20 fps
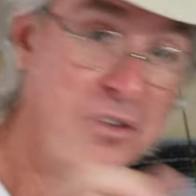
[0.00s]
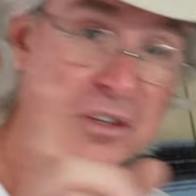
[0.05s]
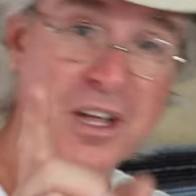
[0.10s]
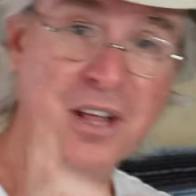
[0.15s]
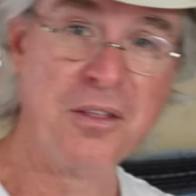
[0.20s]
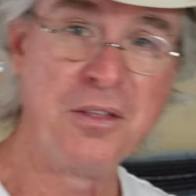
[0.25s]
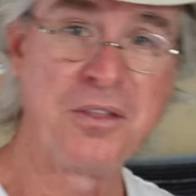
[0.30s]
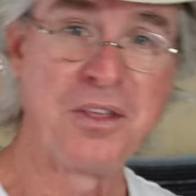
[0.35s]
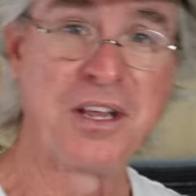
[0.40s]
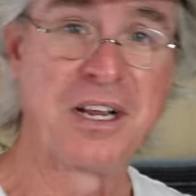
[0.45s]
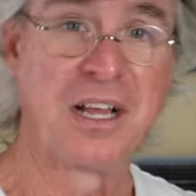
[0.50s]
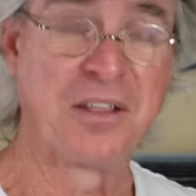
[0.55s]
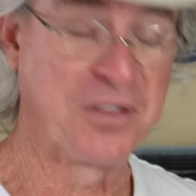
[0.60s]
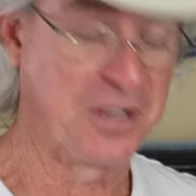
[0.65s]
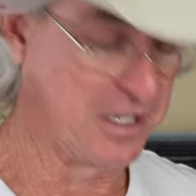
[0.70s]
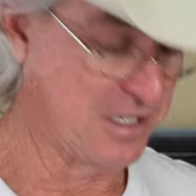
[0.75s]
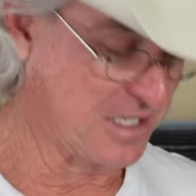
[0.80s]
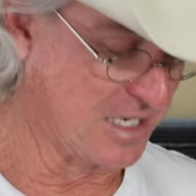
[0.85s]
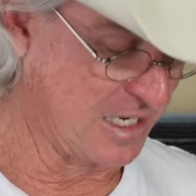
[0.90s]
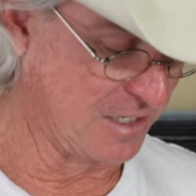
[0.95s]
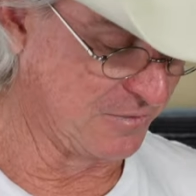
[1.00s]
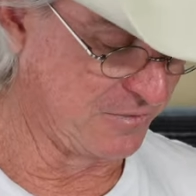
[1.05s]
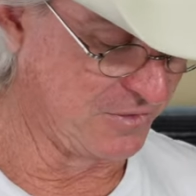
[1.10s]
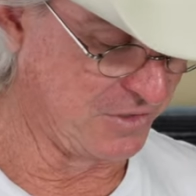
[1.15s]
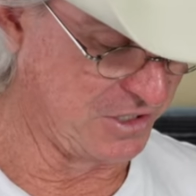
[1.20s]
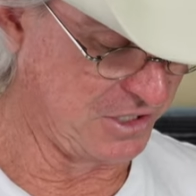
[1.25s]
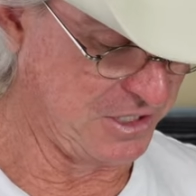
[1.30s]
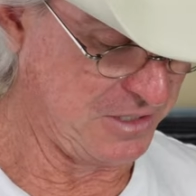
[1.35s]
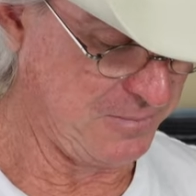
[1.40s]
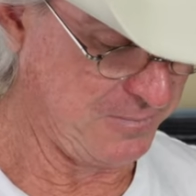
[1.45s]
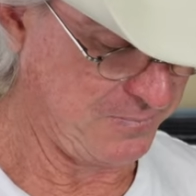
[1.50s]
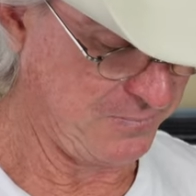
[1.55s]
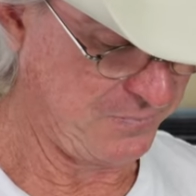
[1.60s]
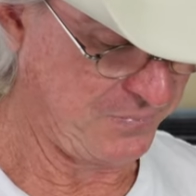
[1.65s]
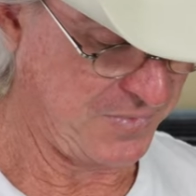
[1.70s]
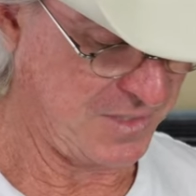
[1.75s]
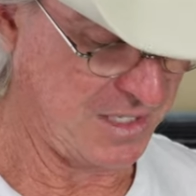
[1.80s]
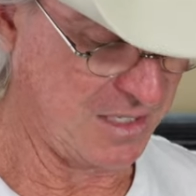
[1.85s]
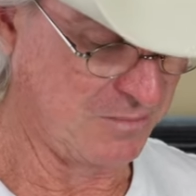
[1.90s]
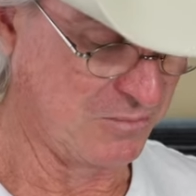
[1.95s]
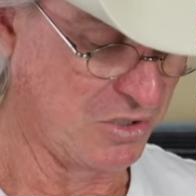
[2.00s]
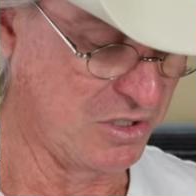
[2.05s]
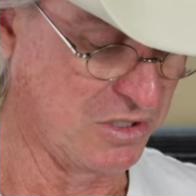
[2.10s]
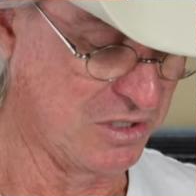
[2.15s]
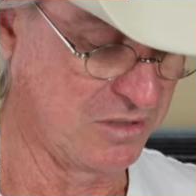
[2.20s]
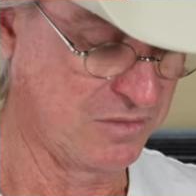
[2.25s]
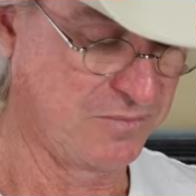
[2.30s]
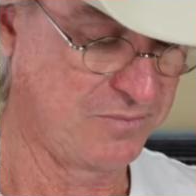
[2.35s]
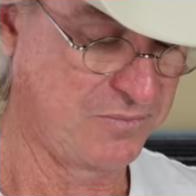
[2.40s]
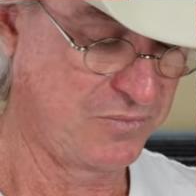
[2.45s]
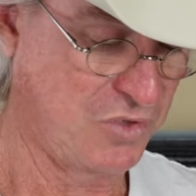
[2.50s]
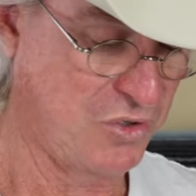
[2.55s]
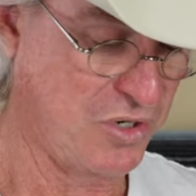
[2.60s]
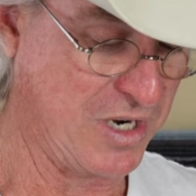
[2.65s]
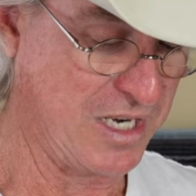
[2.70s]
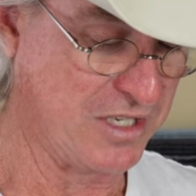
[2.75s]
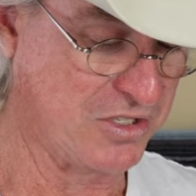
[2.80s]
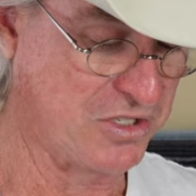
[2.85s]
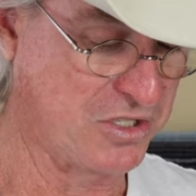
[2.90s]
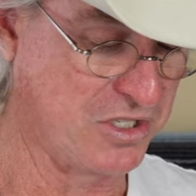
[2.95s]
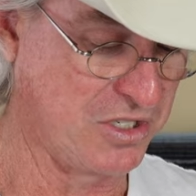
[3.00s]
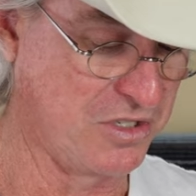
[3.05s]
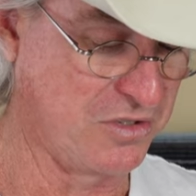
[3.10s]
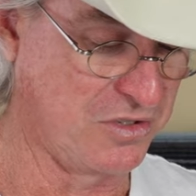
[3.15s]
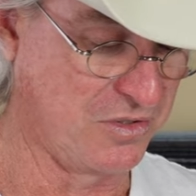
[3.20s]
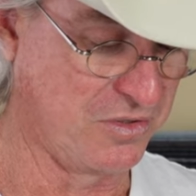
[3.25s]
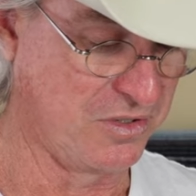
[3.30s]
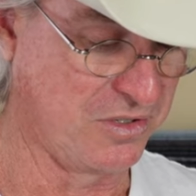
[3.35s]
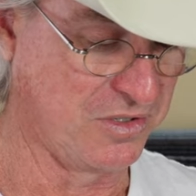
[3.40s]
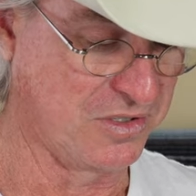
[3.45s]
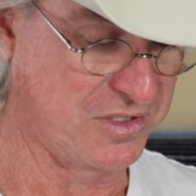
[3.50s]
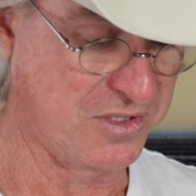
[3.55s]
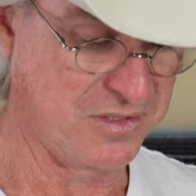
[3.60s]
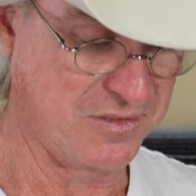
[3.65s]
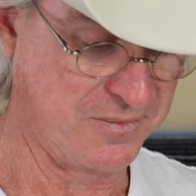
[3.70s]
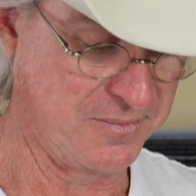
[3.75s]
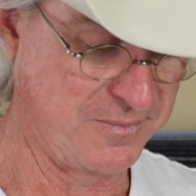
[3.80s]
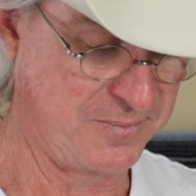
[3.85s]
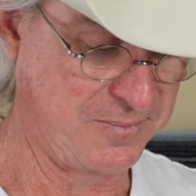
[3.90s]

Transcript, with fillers: the other thing I think is kind of funny, I'm going to try to show you this.